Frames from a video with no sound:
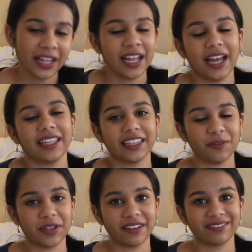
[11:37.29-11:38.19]
I think
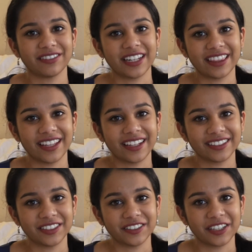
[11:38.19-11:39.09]
that'd be a funny thing
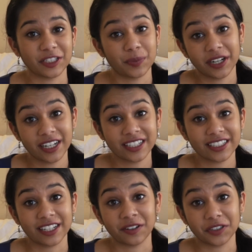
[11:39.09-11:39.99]
to
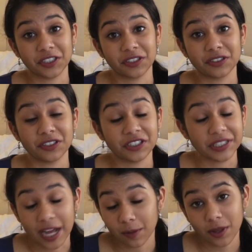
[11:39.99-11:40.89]
experience and also
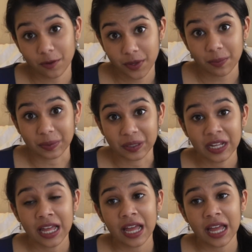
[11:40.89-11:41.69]
to help other people.